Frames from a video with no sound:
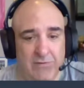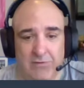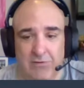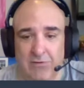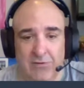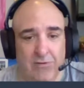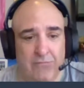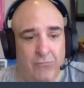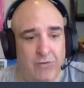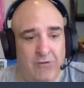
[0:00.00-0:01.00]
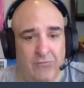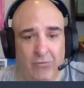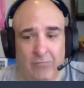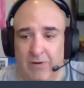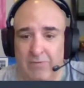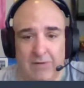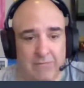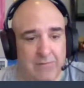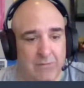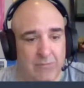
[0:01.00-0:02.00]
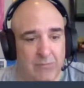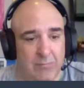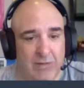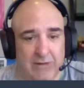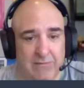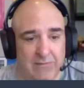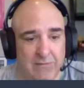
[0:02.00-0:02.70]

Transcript: You look 40 years old, bro. How long have you been playing?